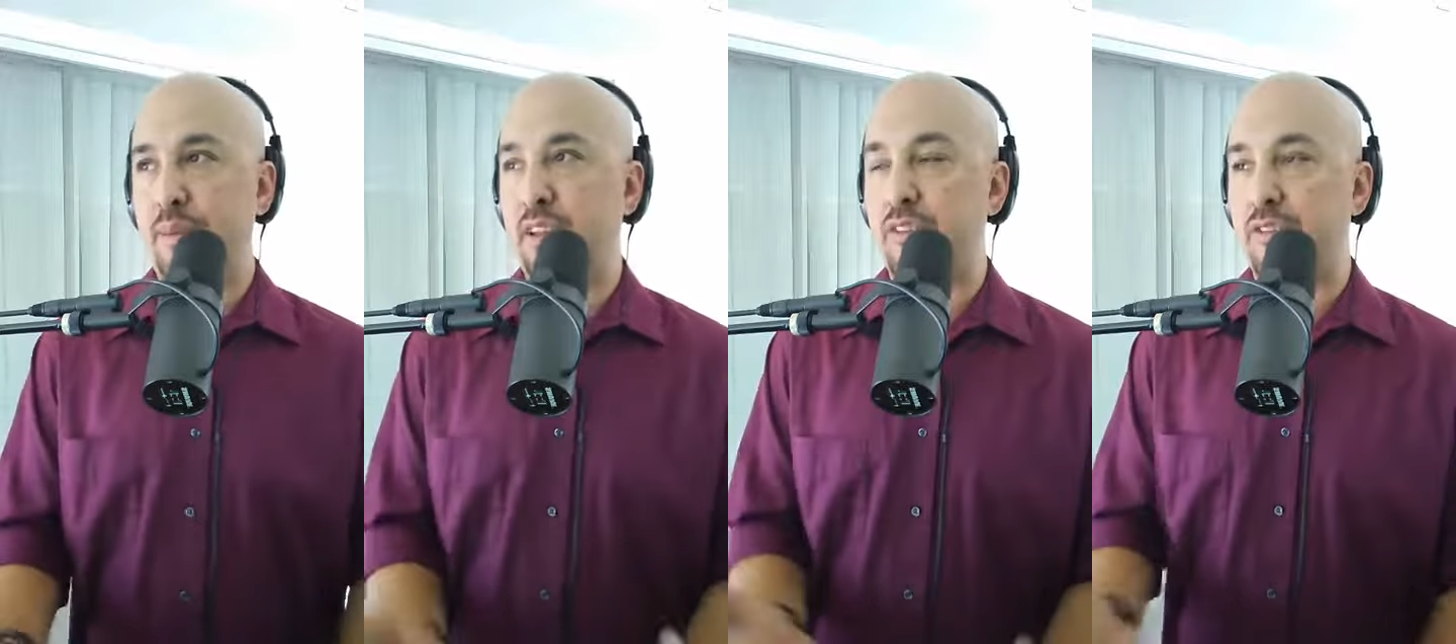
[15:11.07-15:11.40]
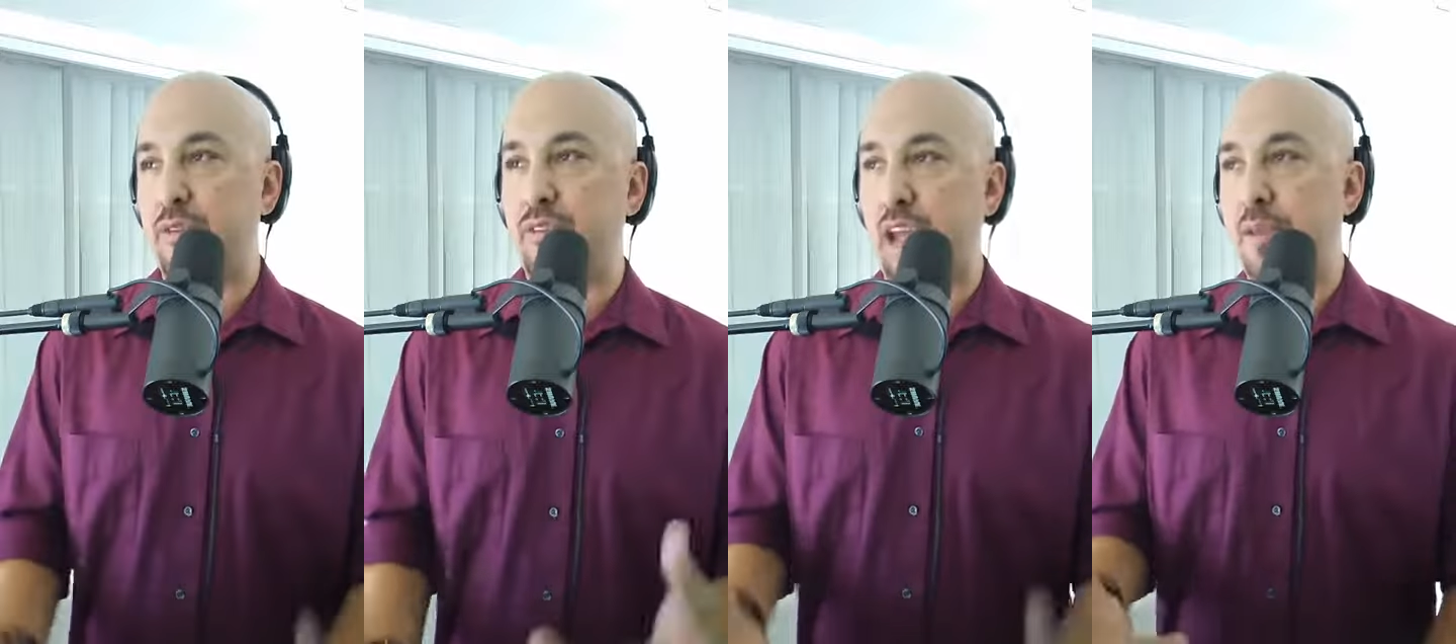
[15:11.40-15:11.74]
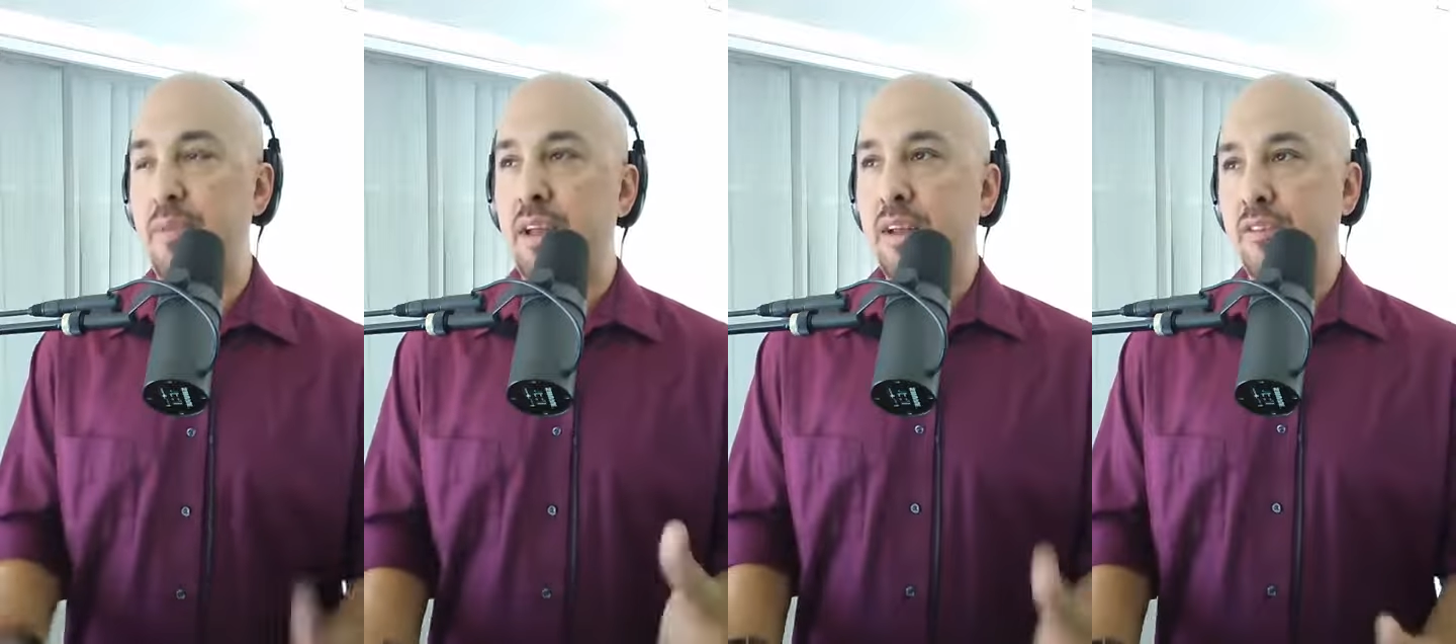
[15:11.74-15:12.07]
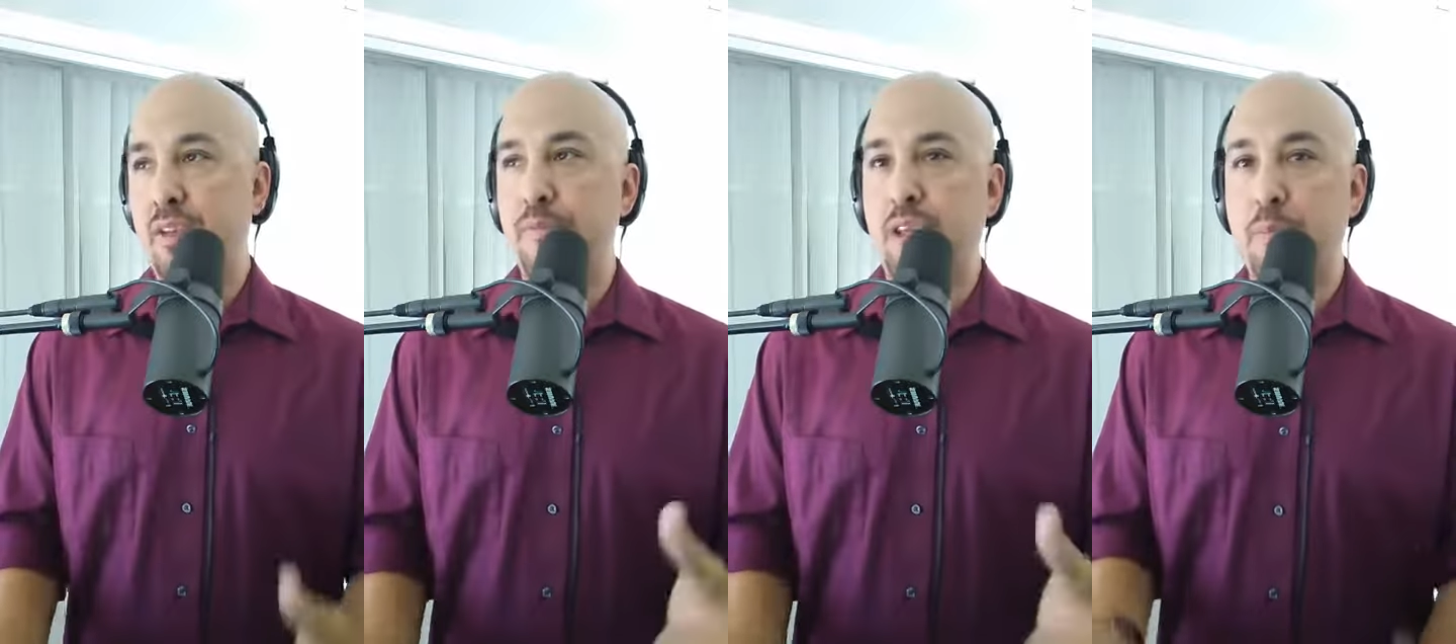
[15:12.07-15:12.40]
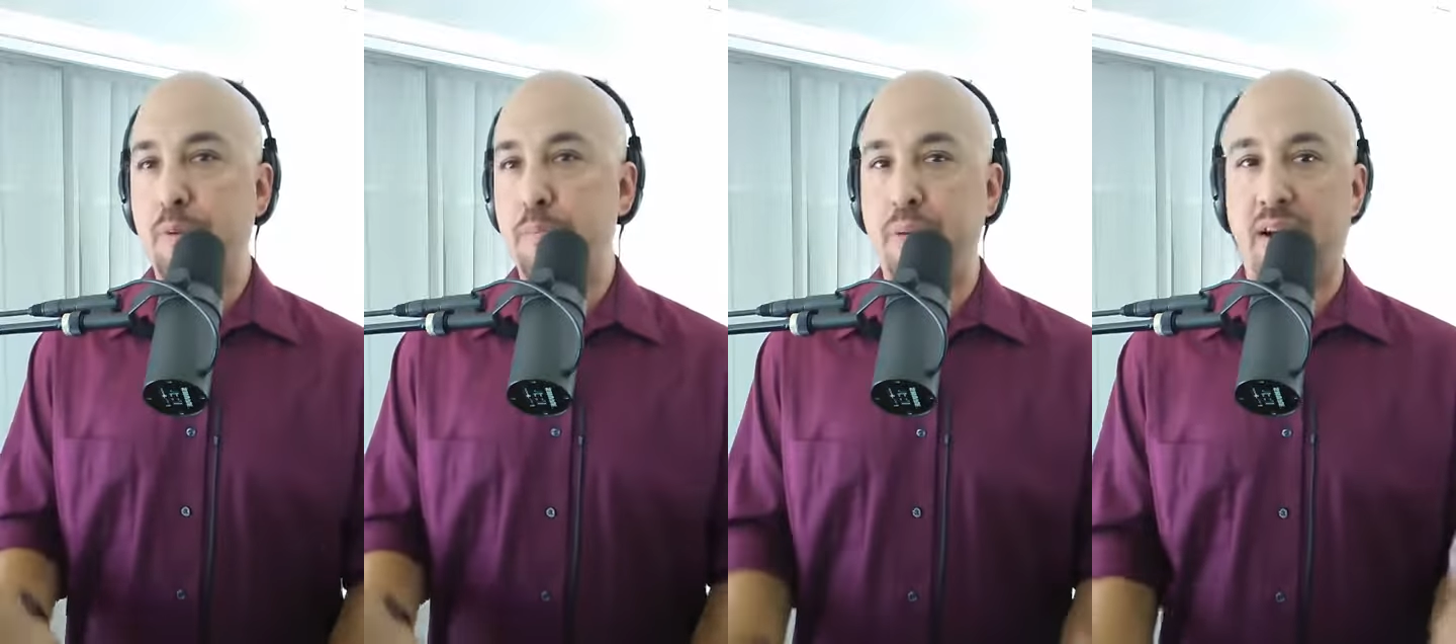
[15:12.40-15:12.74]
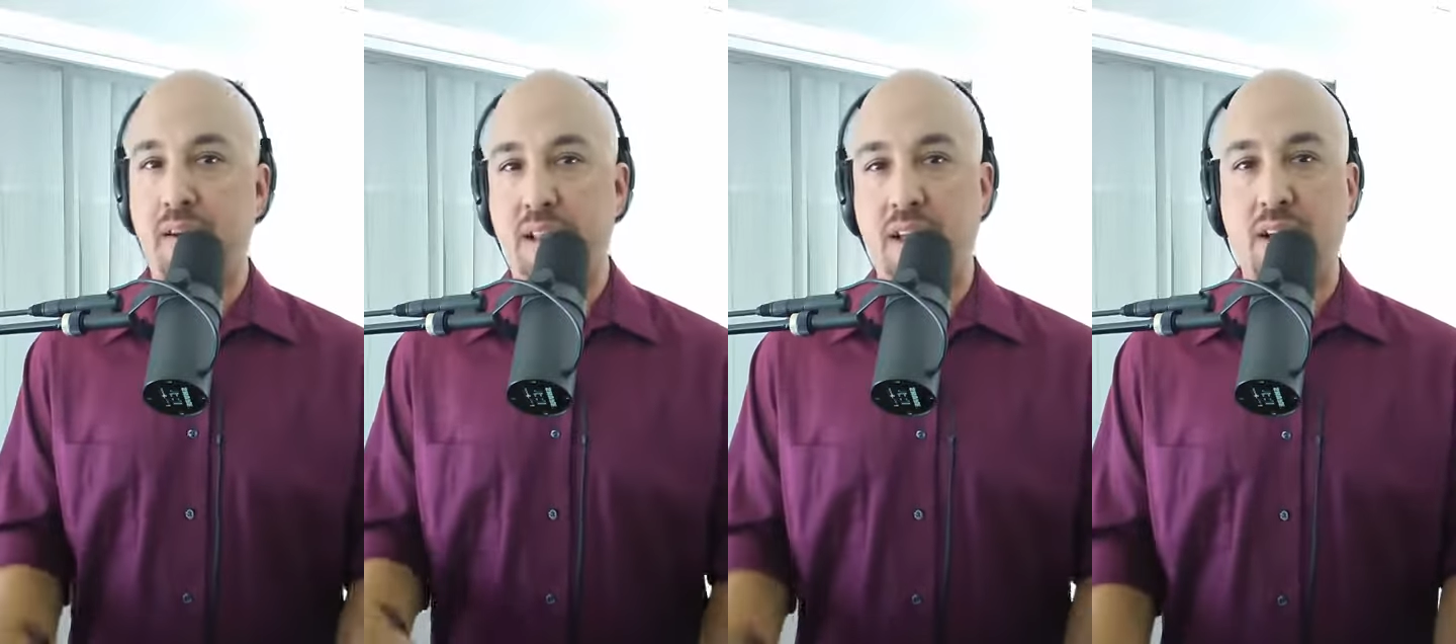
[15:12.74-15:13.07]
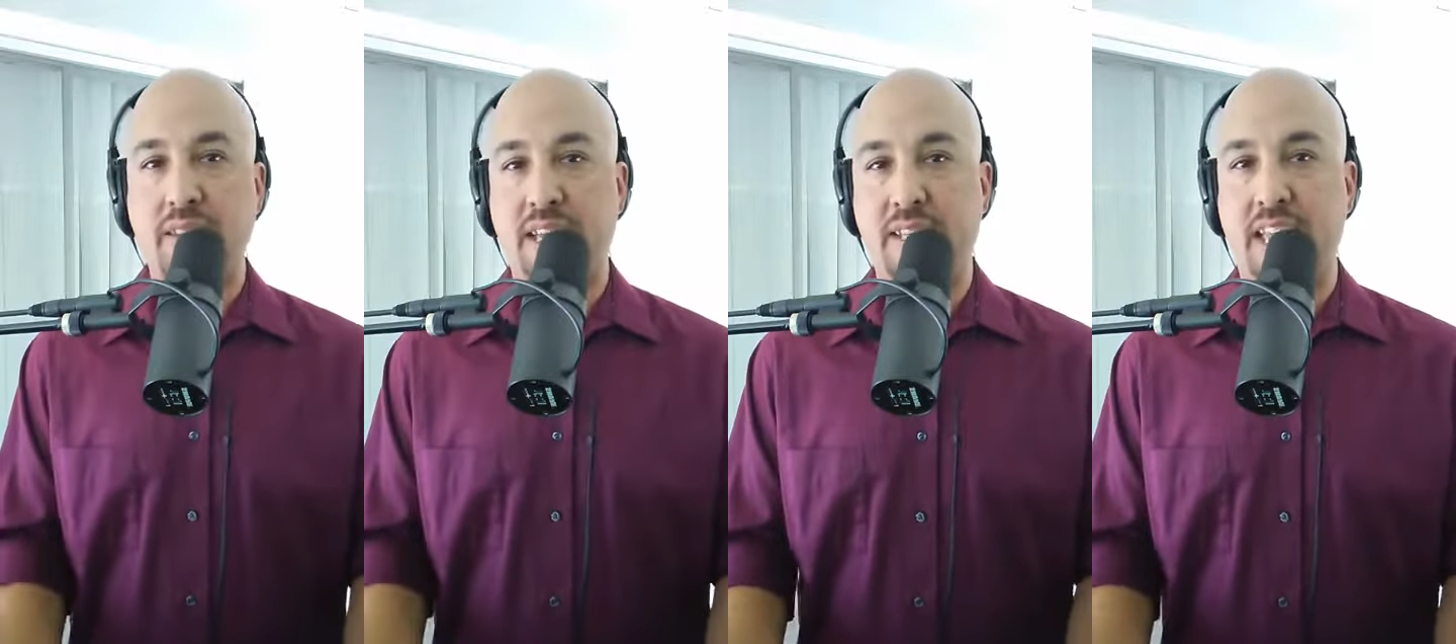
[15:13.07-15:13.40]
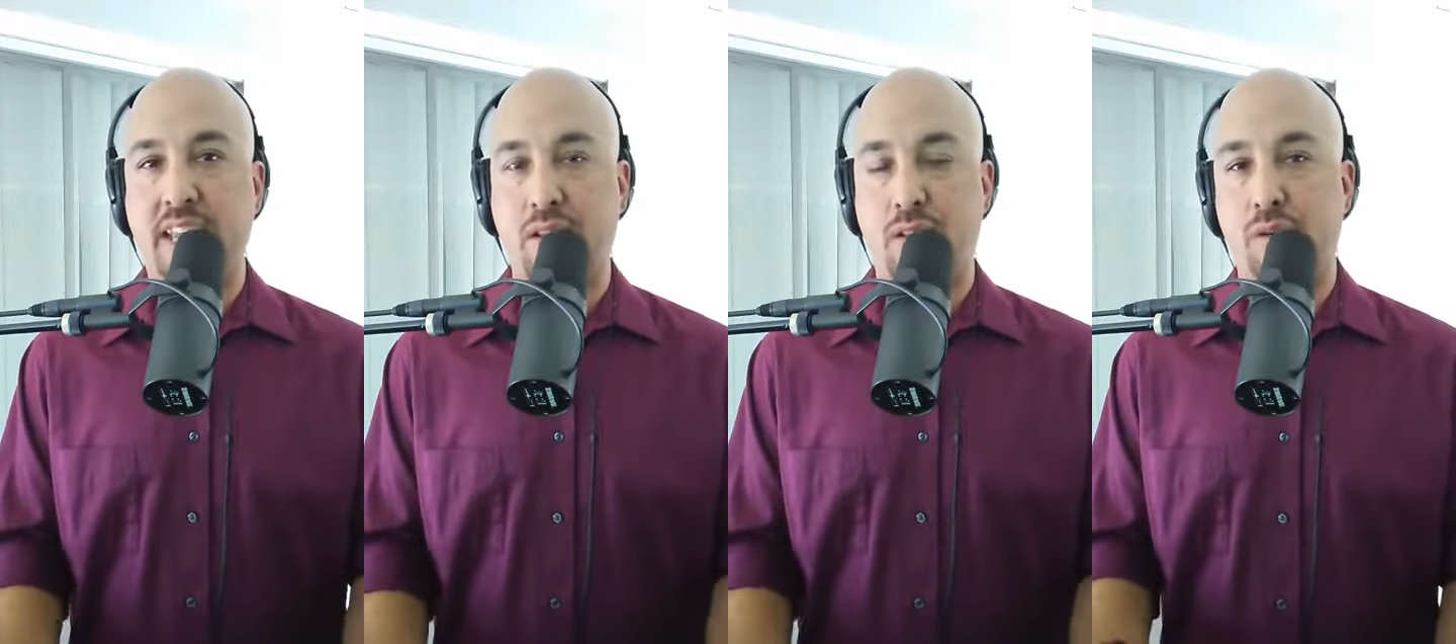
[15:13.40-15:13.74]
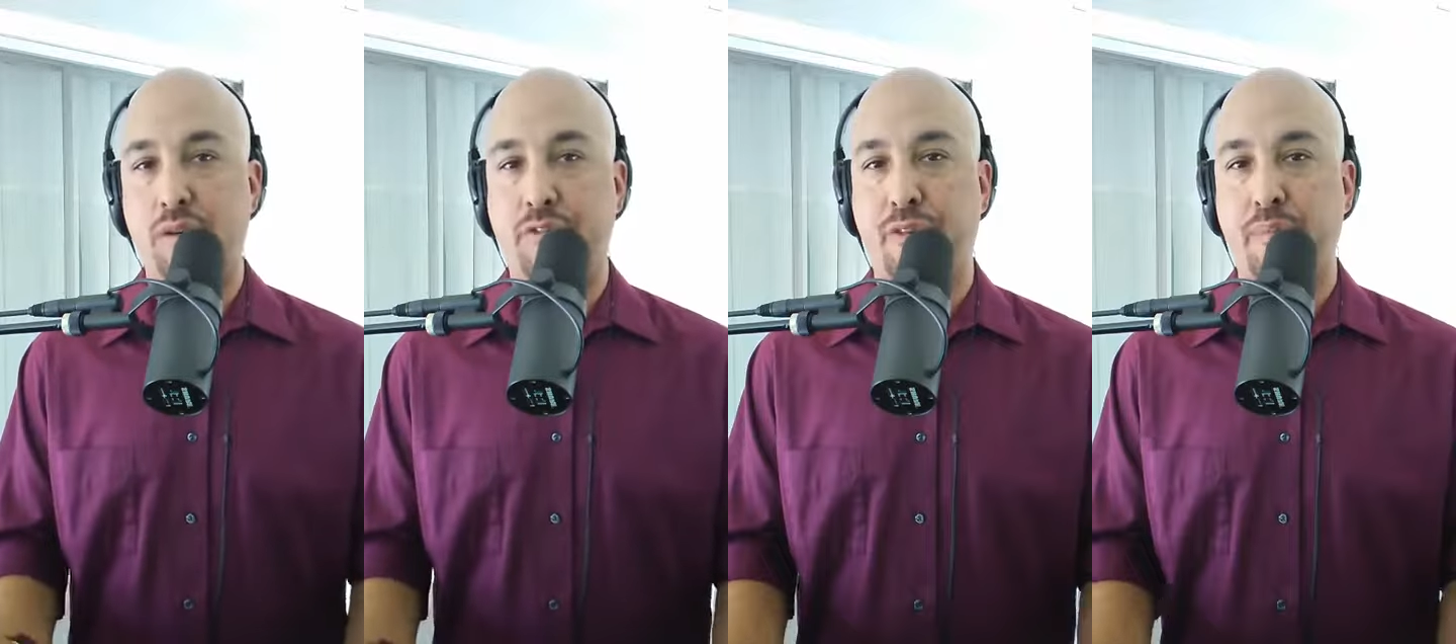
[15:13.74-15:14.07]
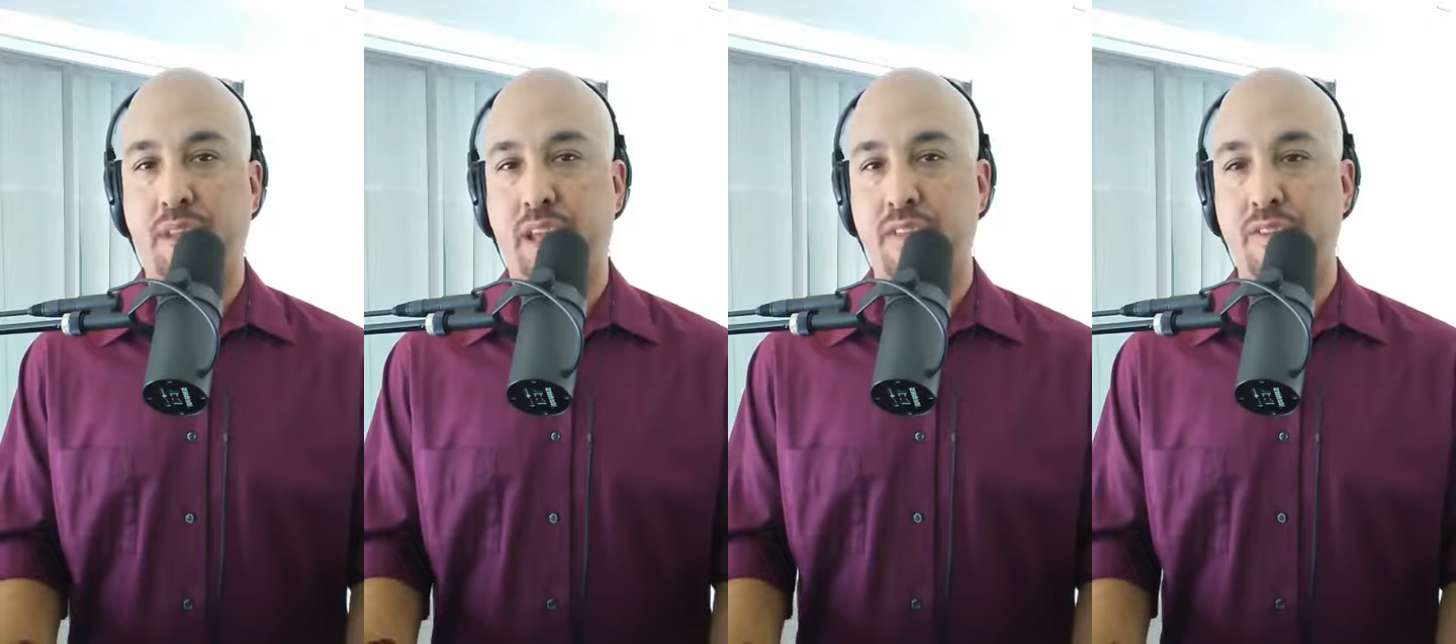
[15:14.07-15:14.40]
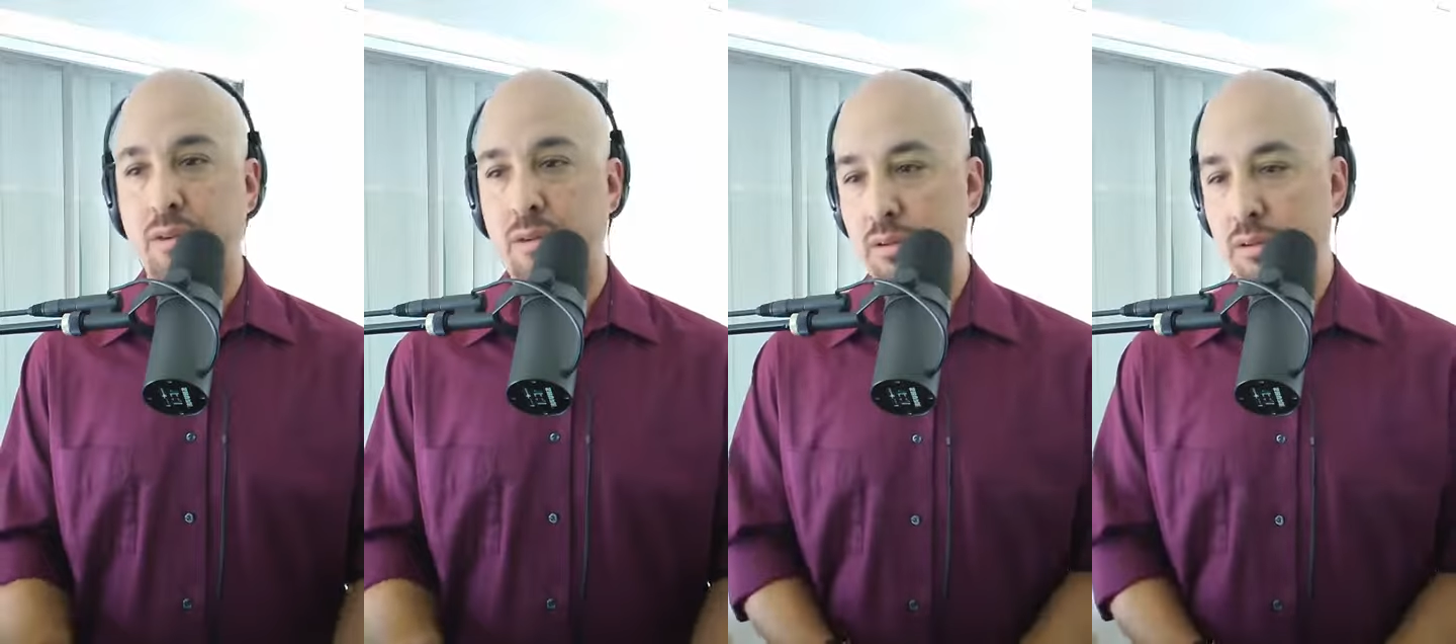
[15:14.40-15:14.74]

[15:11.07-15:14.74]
I mean, is there type, some type of parallel that they can learn from the other?